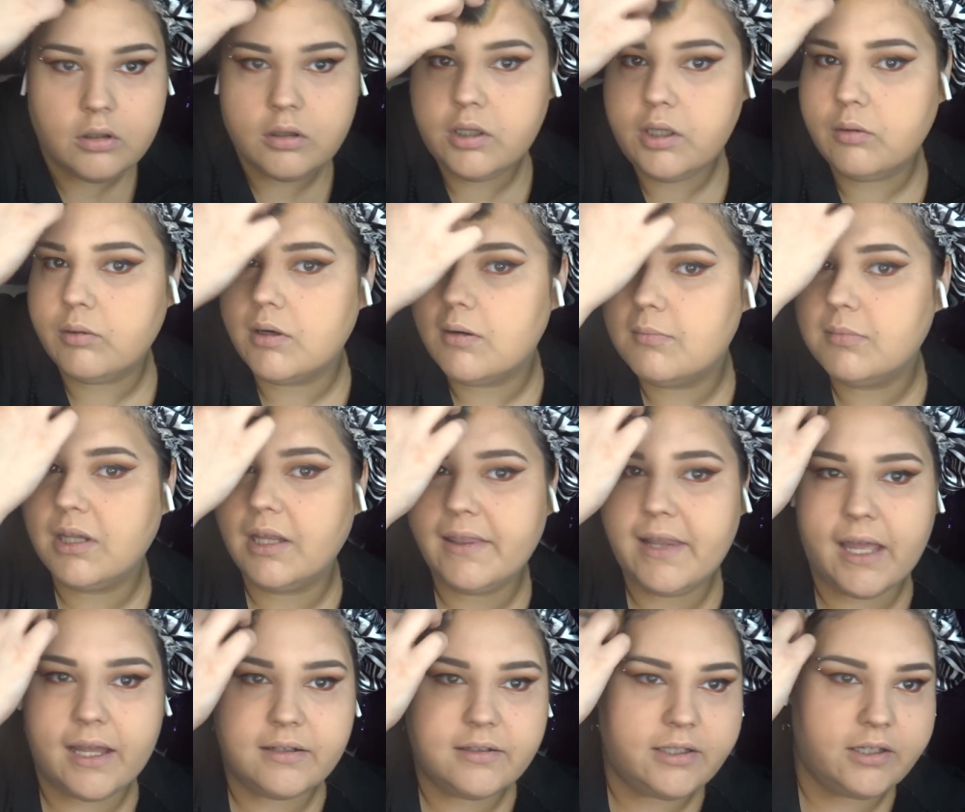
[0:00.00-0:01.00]
I'm gonna blend
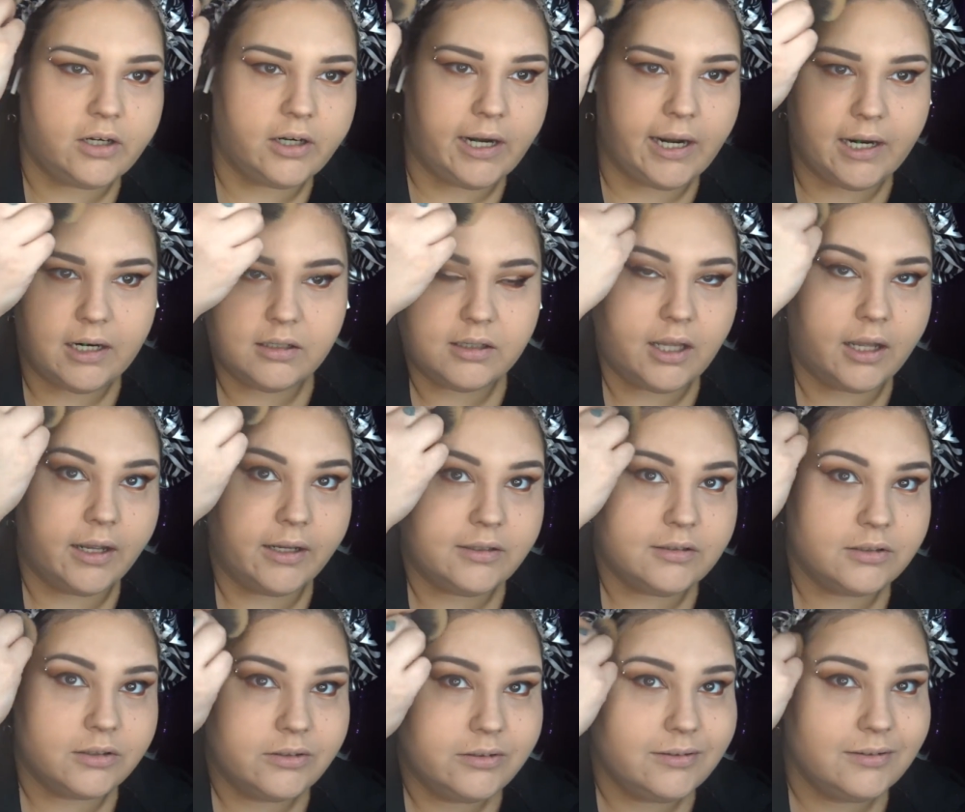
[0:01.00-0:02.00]
that into your hairline
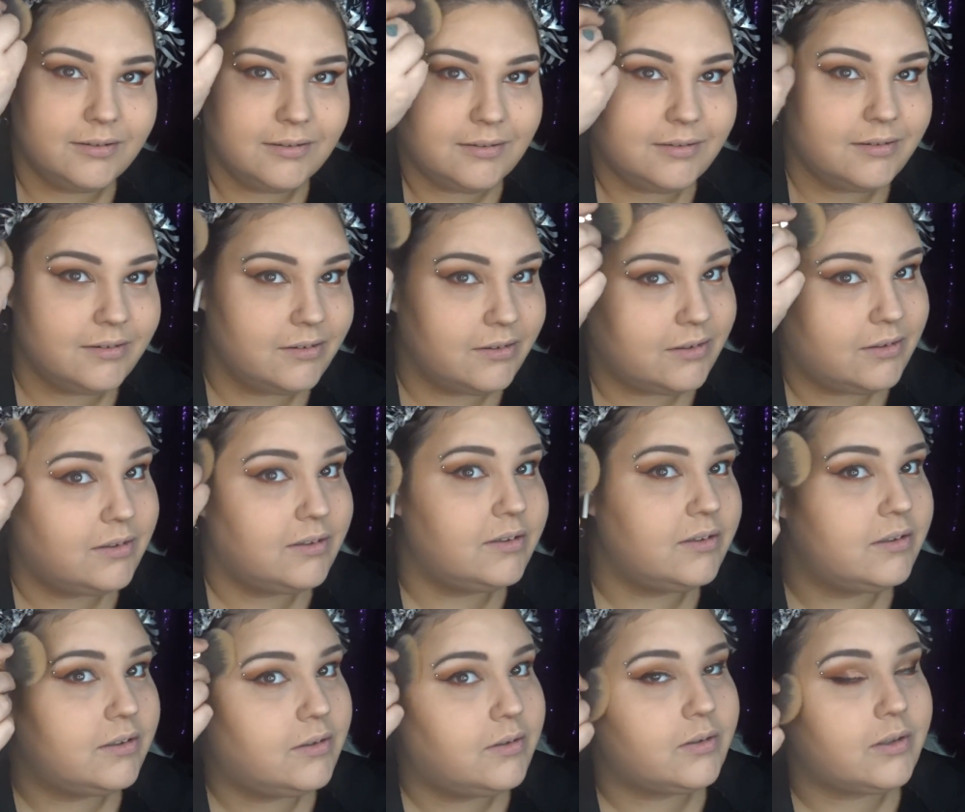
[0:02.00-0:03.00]

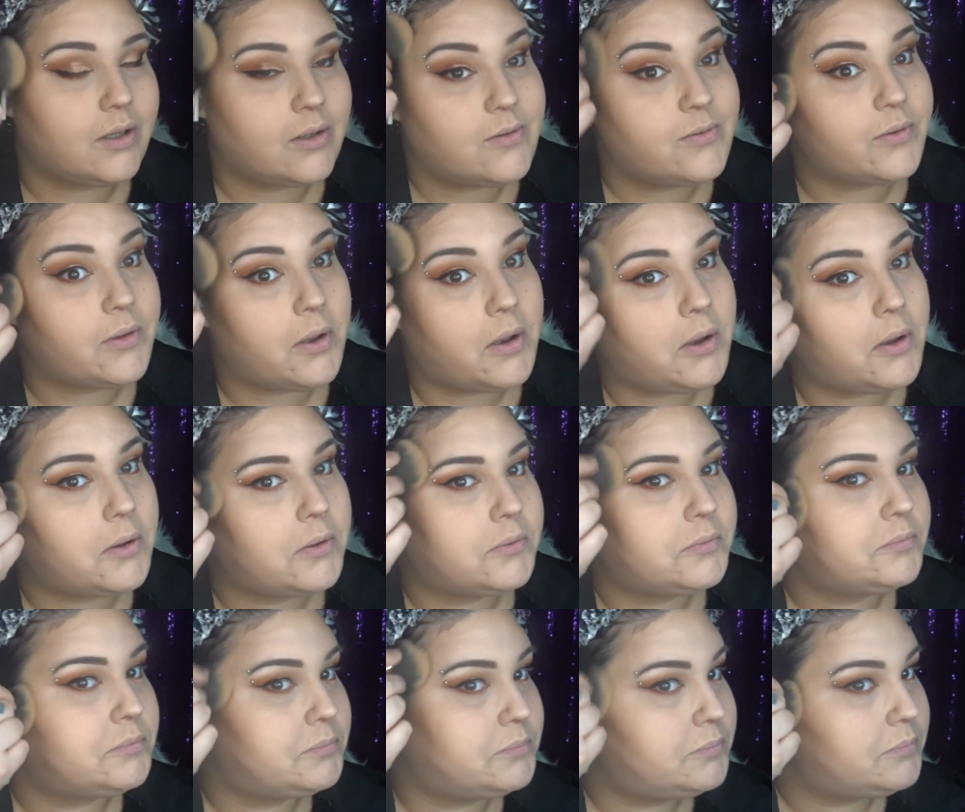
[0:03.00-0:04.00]
because
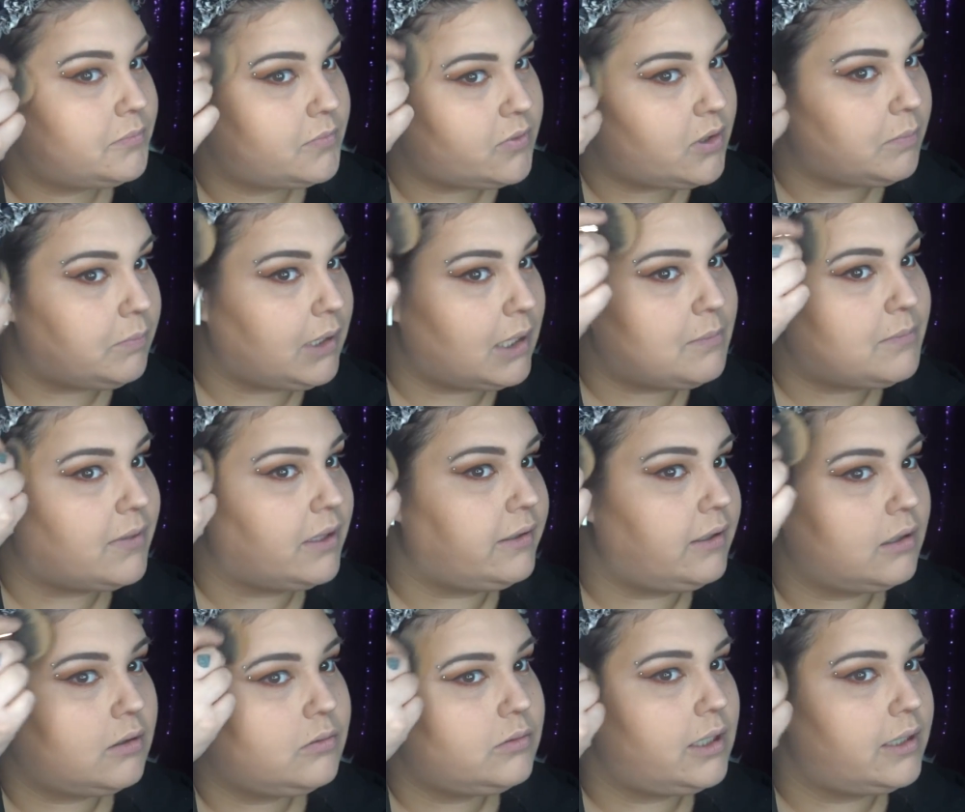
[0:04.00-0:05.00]
sometimes I
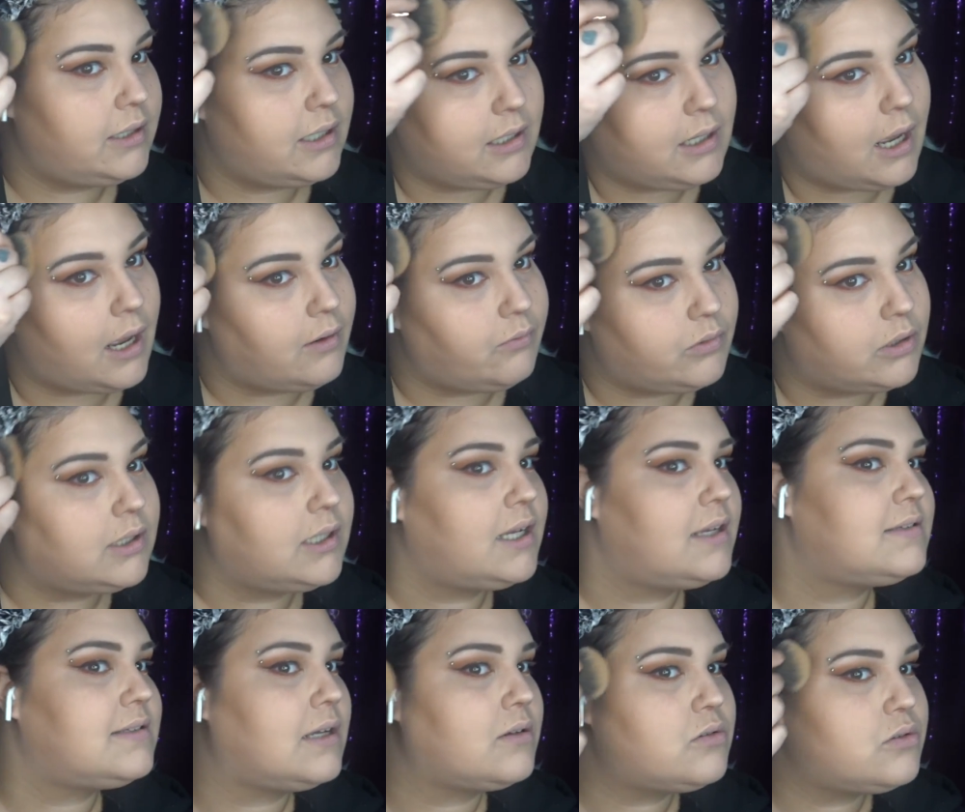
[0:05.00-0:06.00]
don't and then I
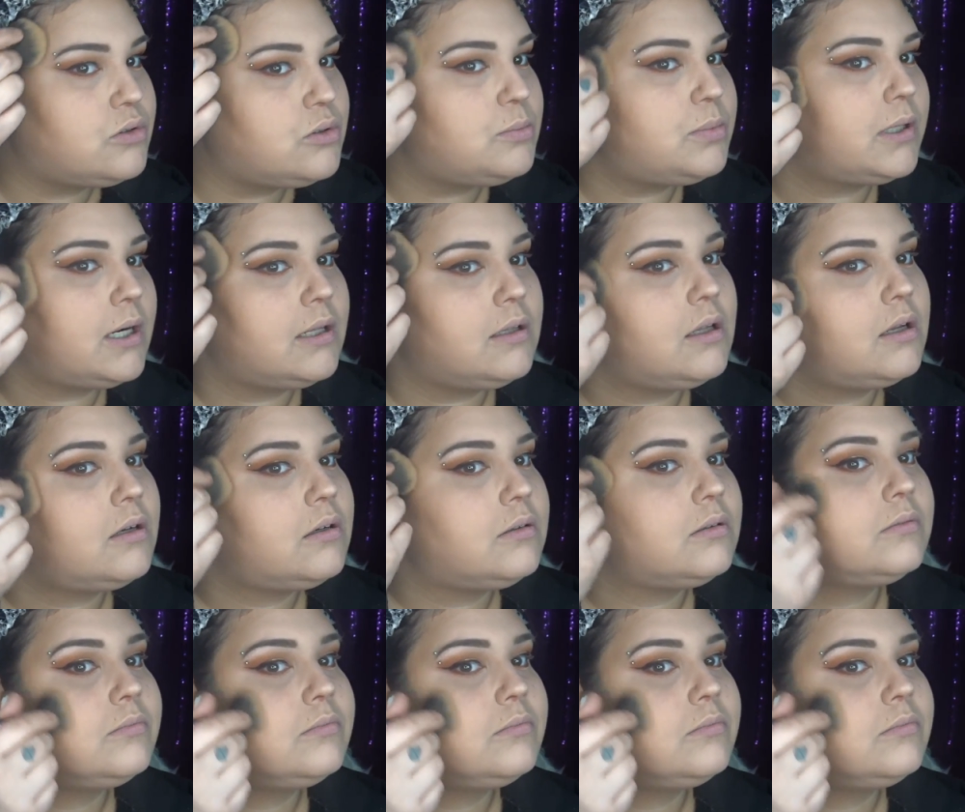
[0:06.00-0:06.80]
realize how stupid I look.